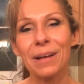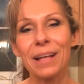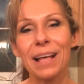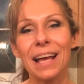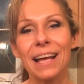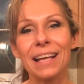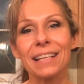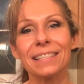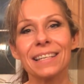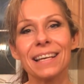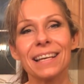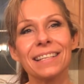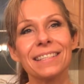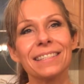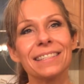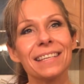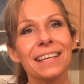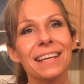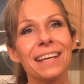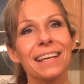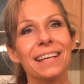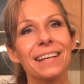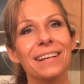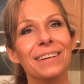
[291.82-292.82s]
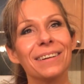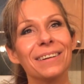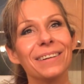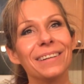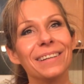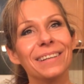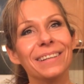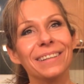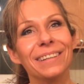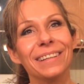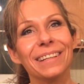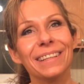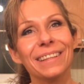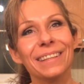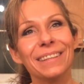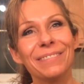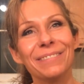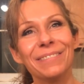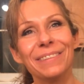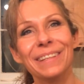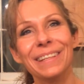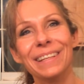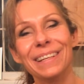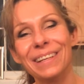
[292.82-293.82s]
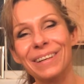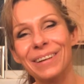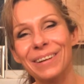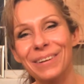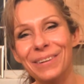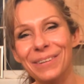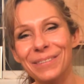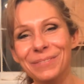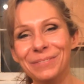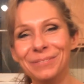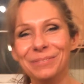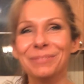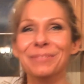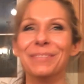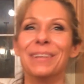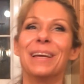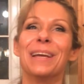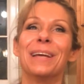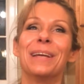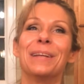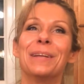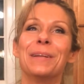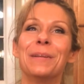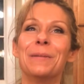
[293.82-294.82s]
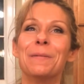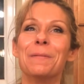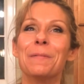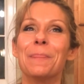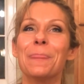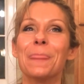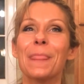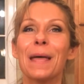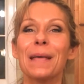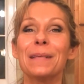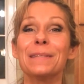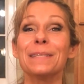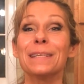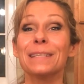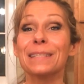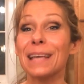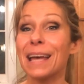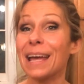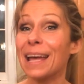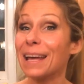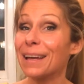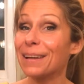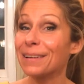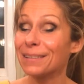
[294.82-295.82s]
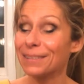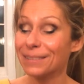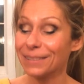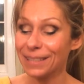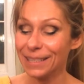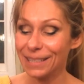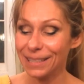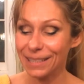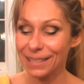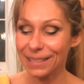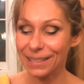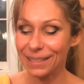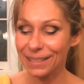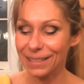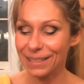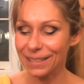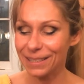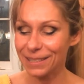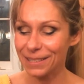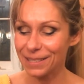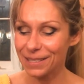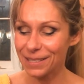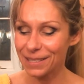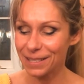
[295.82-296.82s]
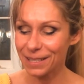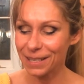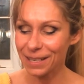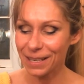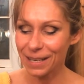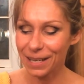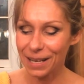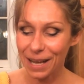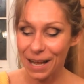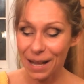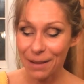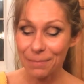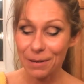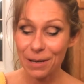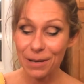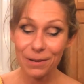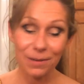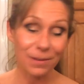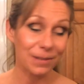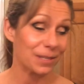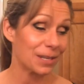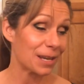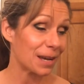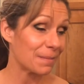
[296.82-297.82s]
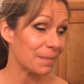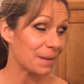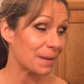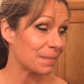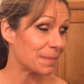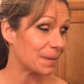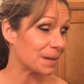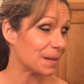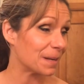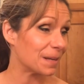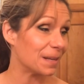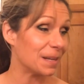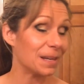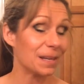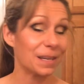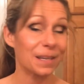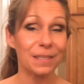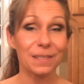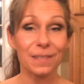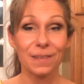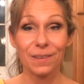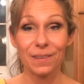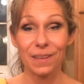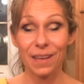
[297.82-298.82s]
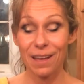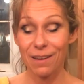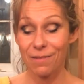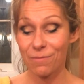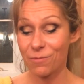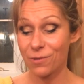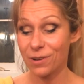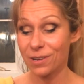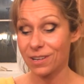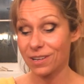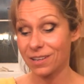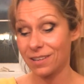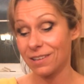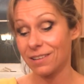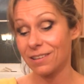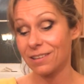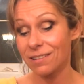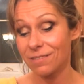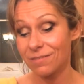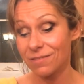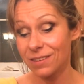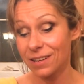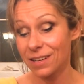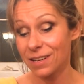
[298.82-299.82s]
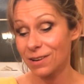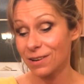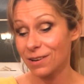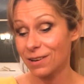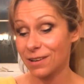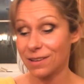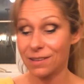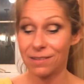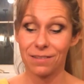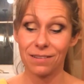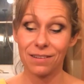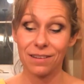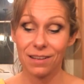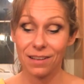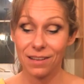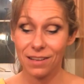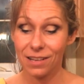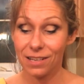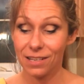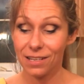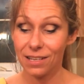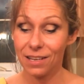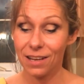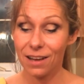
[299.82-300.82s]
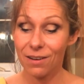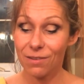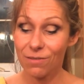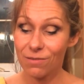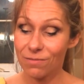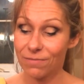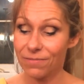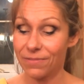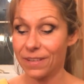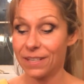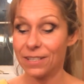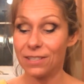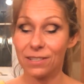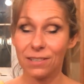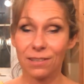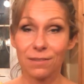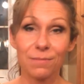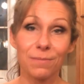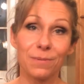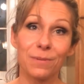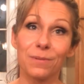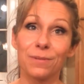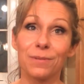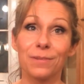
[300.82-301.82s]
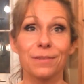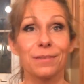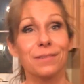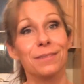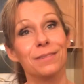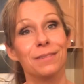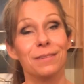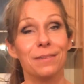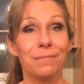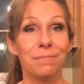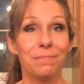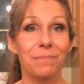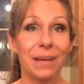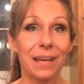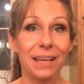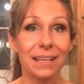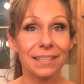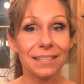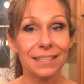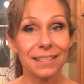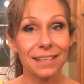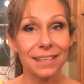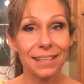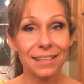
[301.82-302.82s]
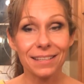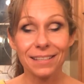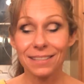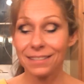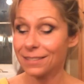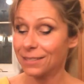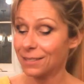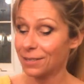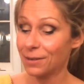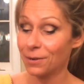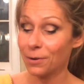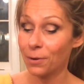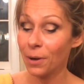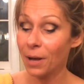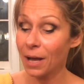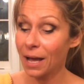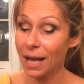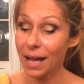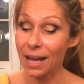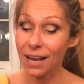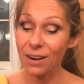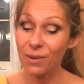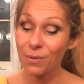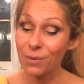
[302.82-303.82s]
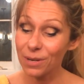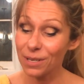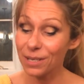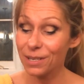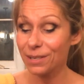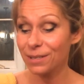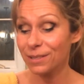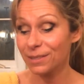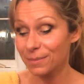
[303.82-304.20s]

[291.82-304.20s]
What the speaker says: Well, as I said earlier in the video, since I have green onions, I'm not going to chop up an onion because I only have one onion over here in the old vegetable basket, so I don't want to